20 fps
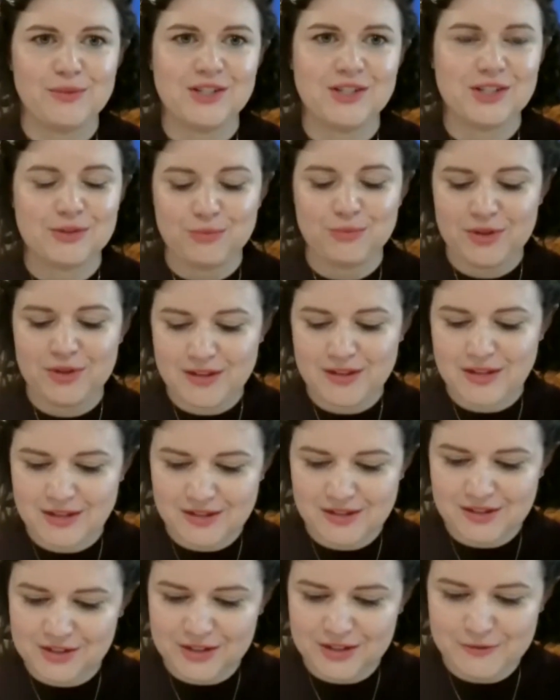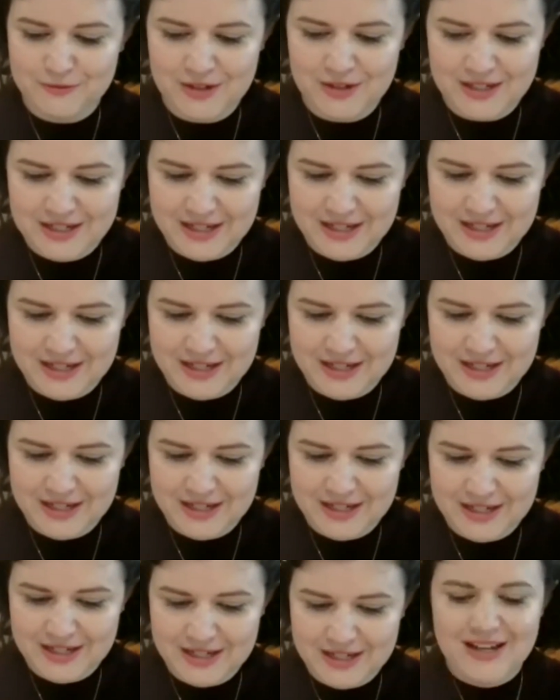which we think is just
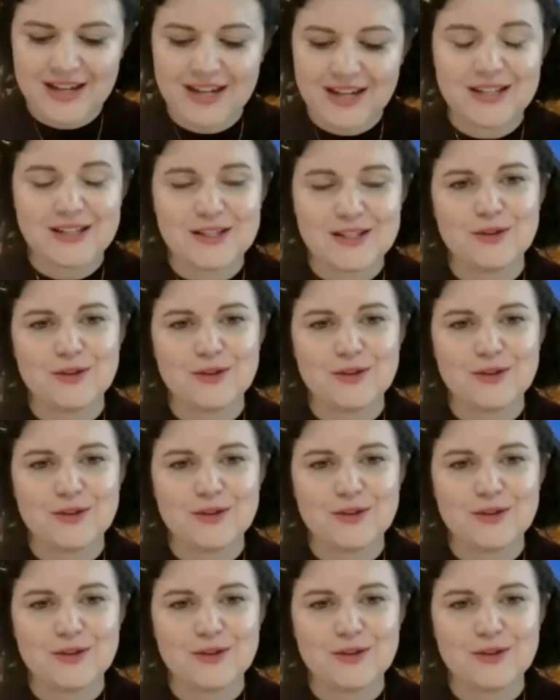fantastic.